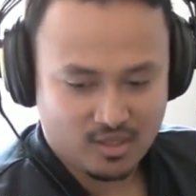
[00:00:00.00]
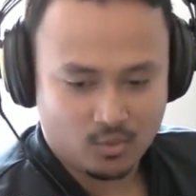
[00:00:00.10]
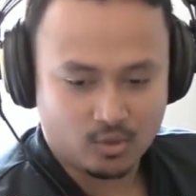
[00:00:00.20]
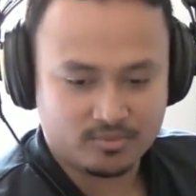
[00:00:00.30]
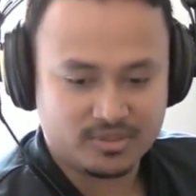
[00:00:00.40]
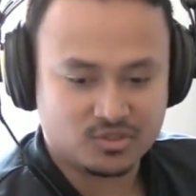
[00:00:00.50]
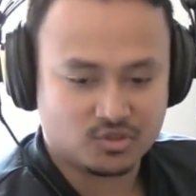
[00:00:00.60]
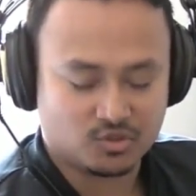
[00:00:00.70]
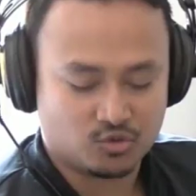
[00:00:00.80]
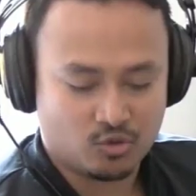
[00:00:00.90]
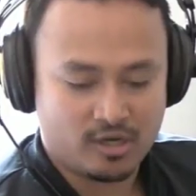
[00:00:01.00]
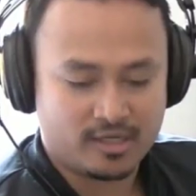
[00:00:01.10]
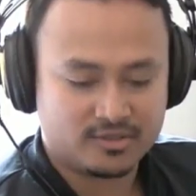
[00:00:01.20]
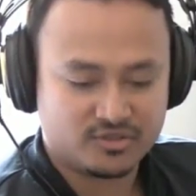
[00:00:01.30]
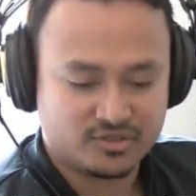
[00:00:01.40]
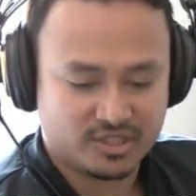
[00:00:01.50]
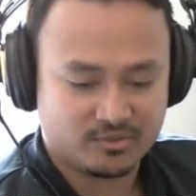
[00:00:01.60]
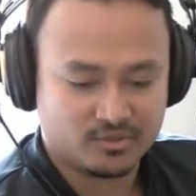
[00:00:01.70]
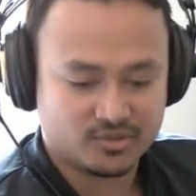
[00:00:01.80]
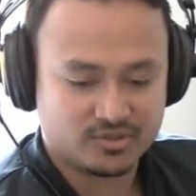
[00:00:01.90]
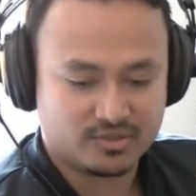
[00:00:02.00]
would be to try to say the most